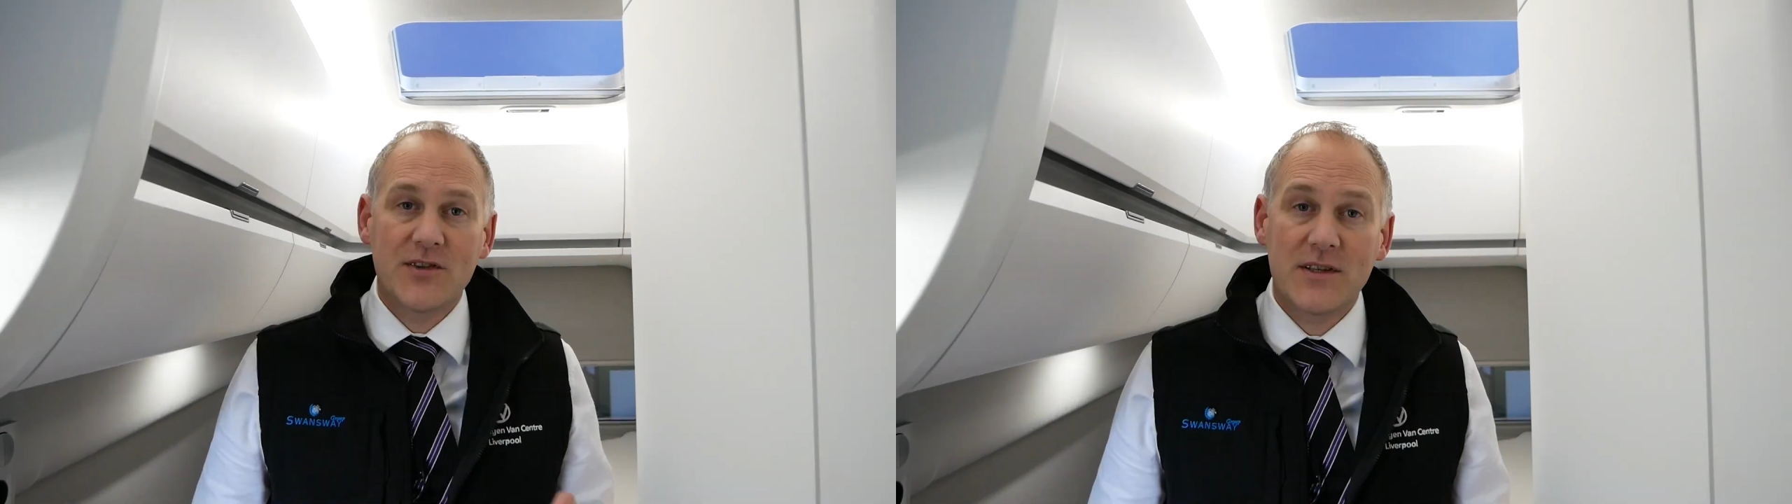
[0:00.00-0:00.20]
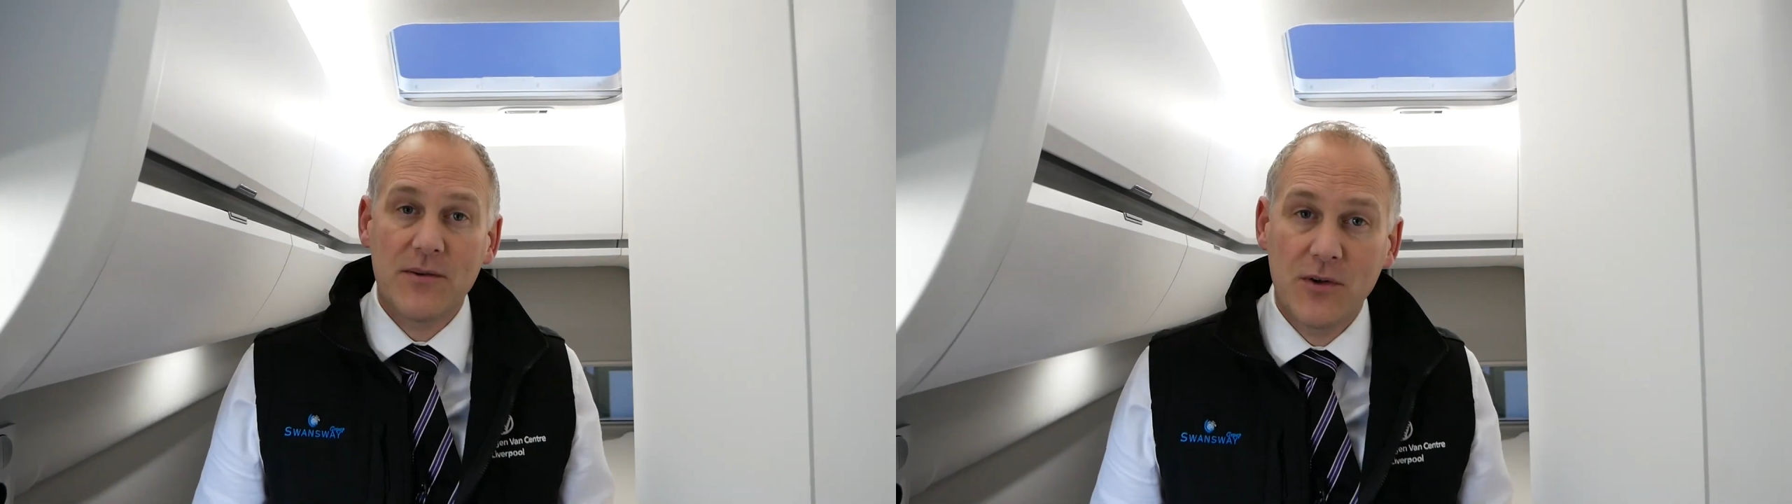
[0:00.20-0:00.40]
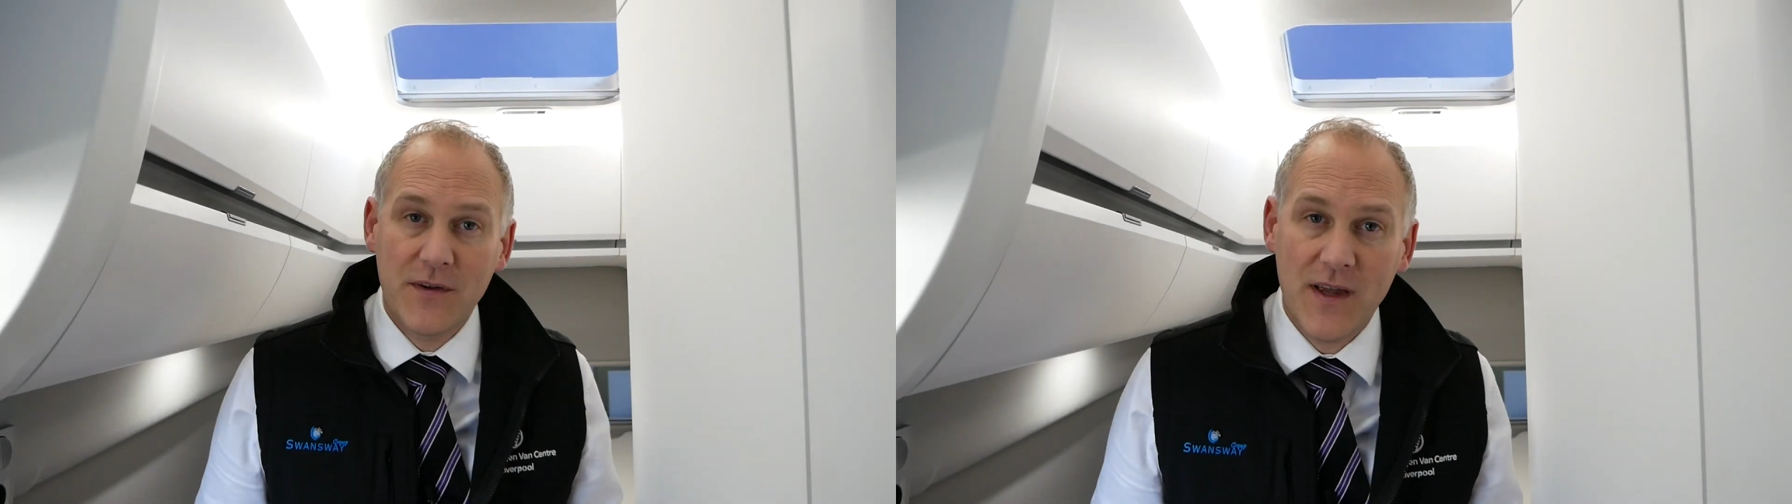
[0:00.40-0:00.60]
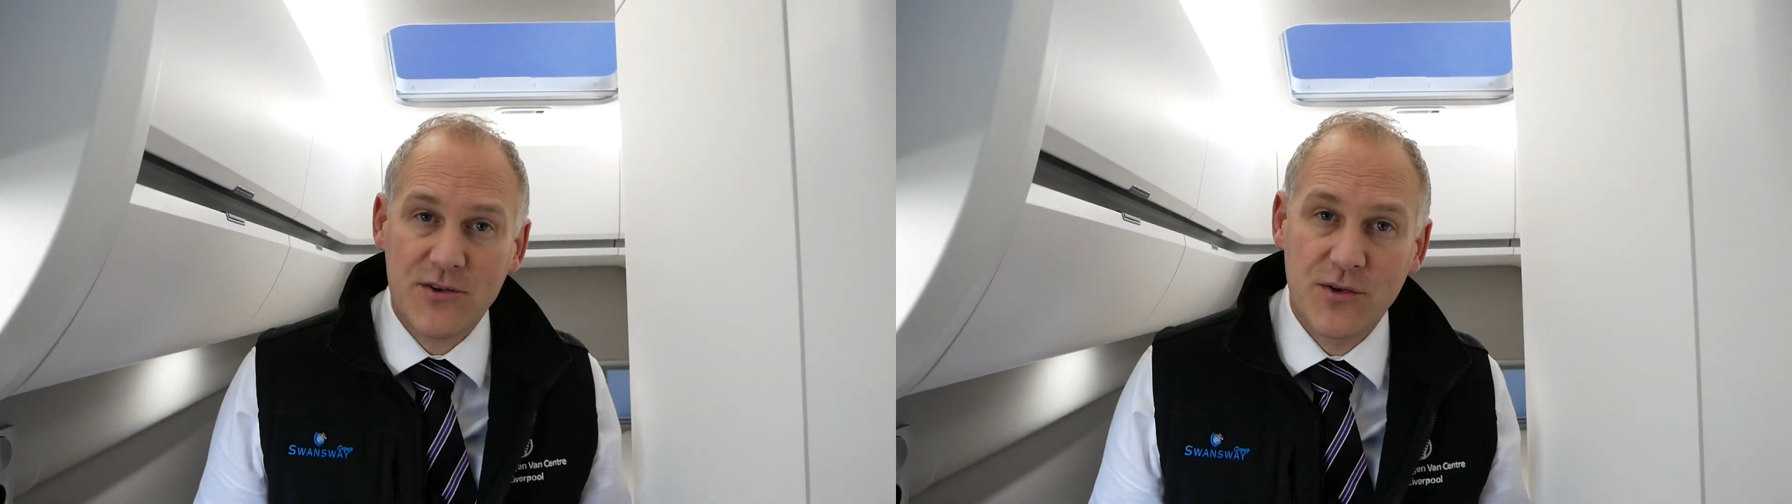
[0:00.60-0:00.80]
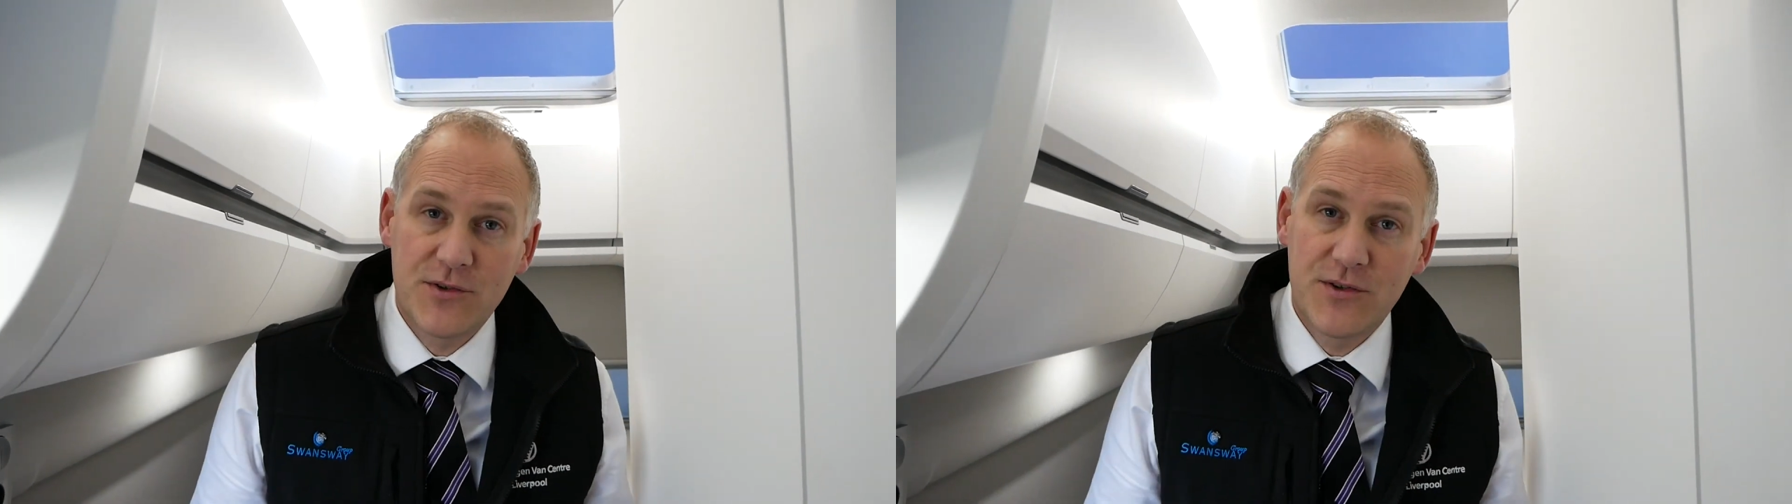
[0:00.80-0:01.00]
So let's have a look at the
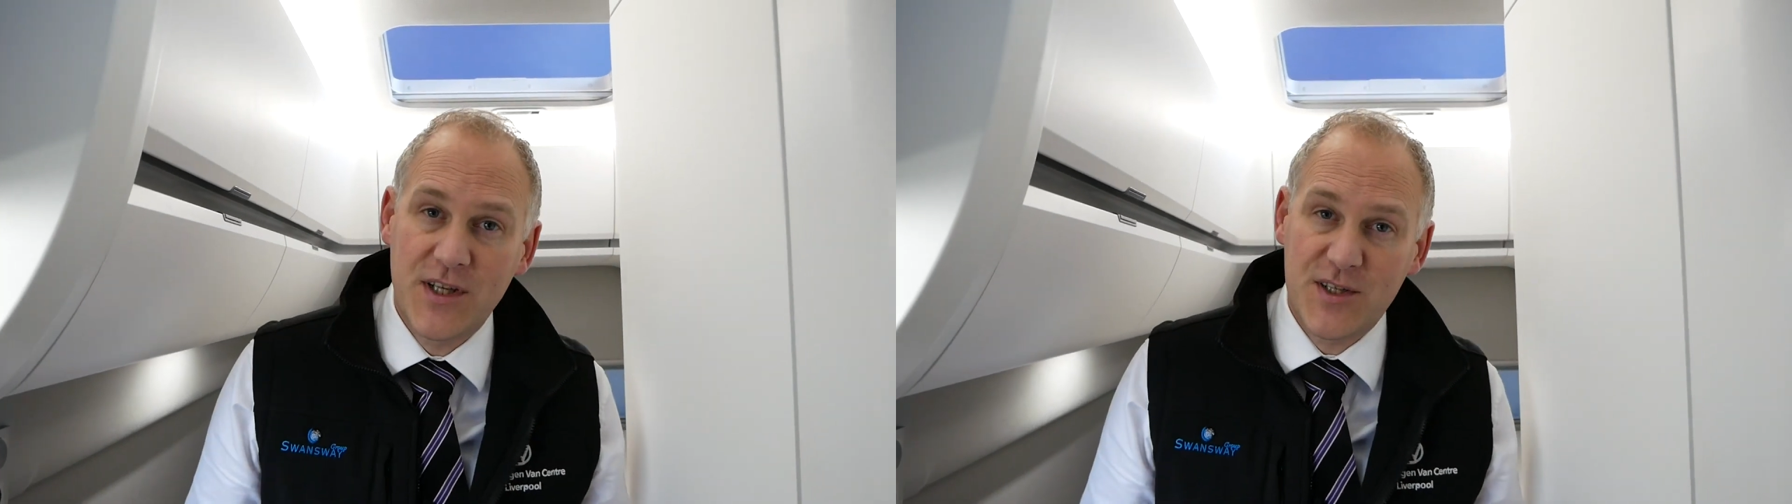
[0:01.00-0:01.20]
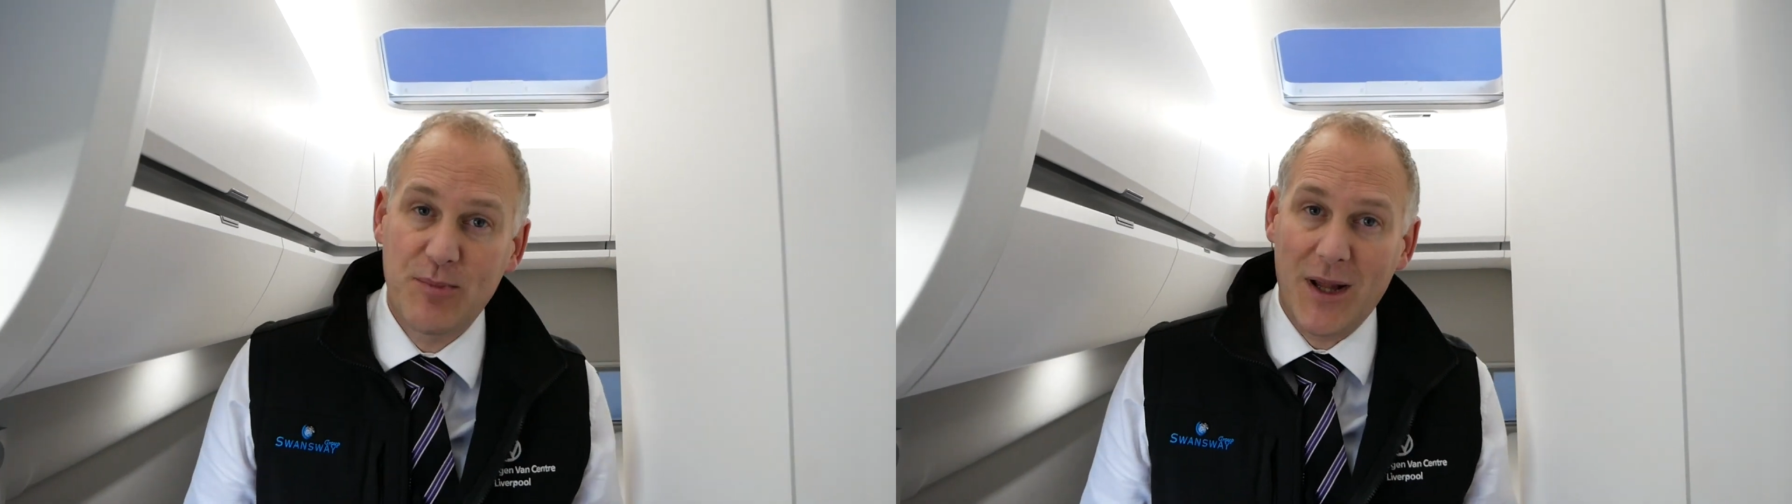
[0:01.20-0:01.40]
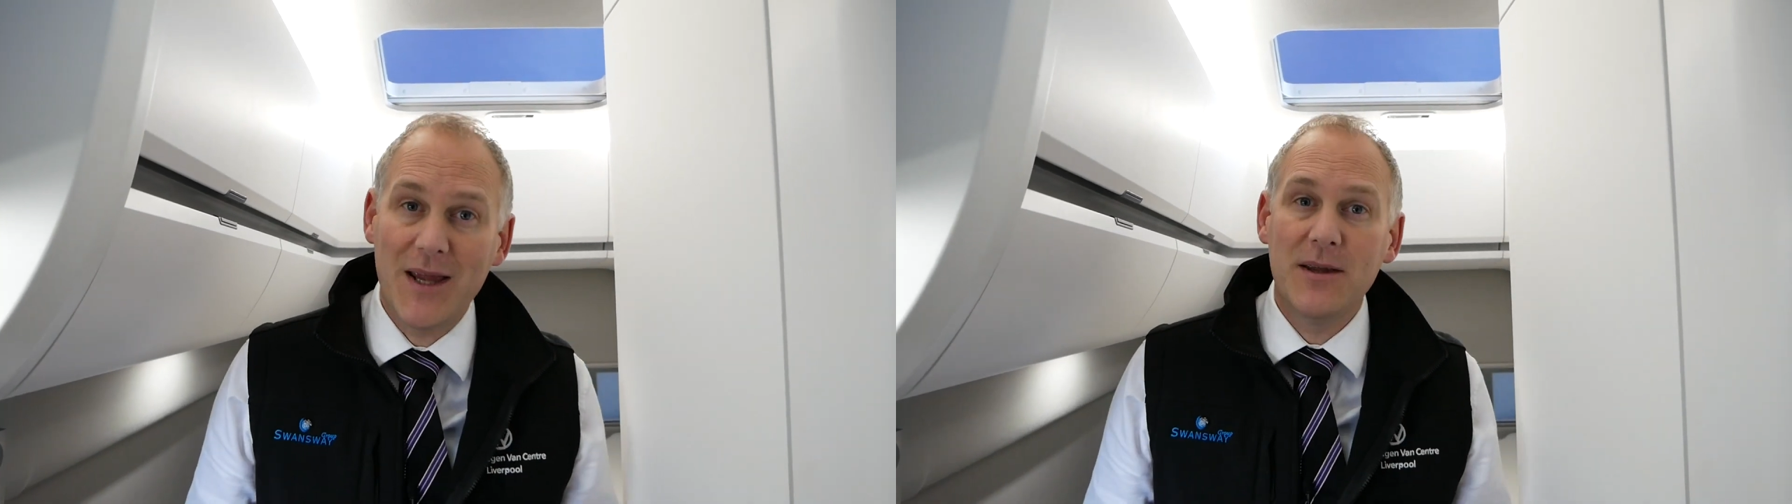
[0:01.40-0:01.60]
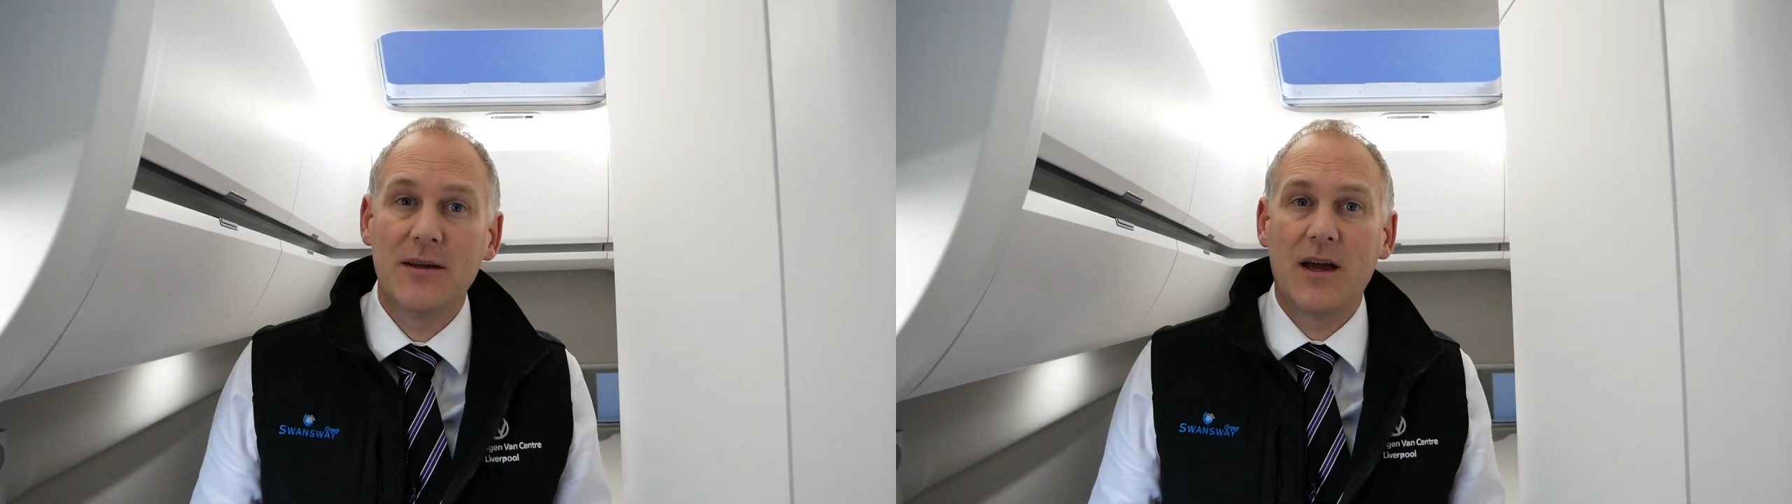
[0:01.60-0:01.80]
actual display.